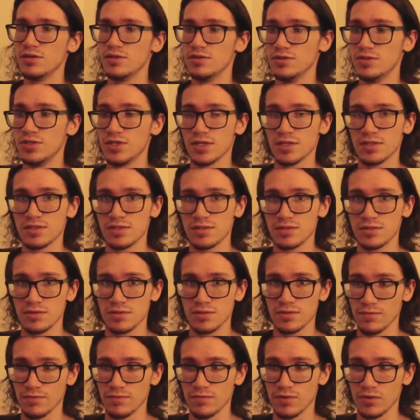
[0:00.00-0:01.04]
Just
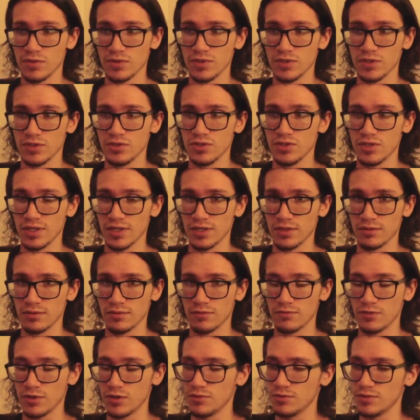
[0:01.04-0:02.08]
voltage and
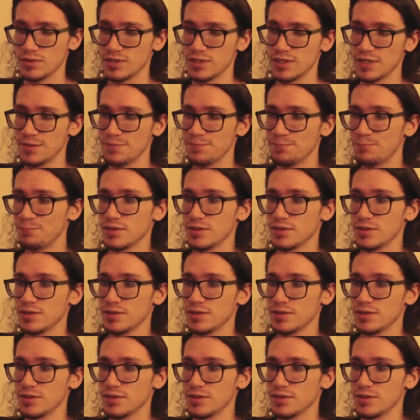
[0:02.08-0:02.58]
frequency.